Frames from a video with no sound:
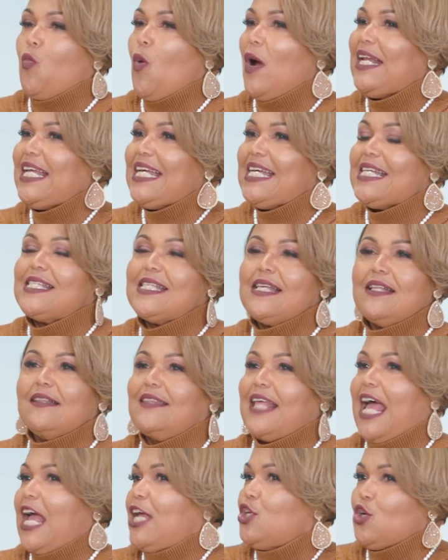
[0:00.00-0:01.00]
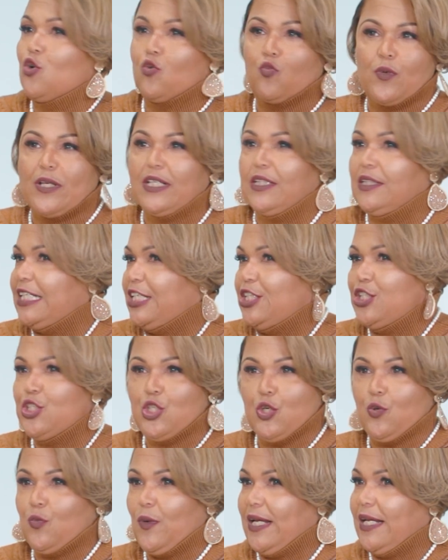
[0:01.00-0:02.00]
What is it that you're really
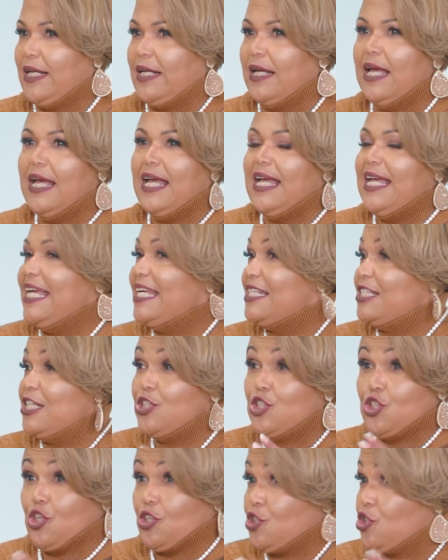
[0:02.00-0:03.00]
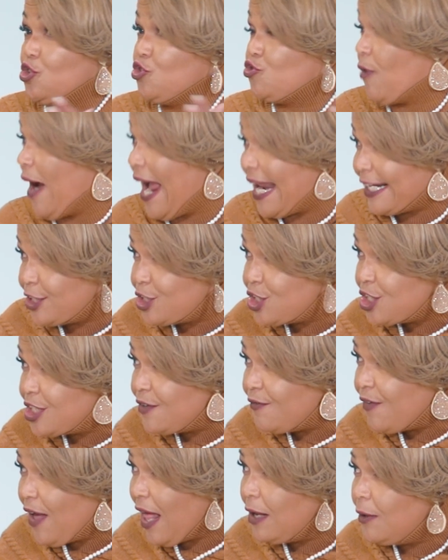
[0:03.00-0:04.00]
doing? Is it just strategy
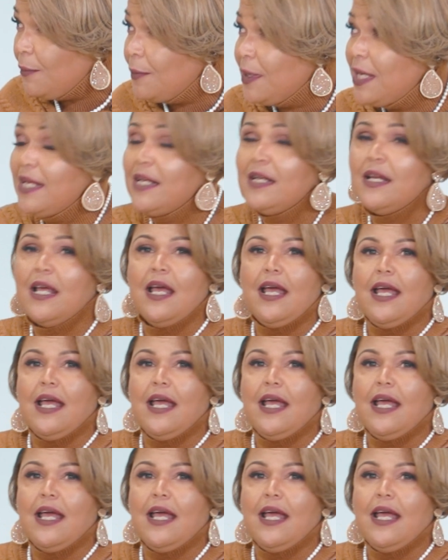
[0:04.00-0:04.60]
development?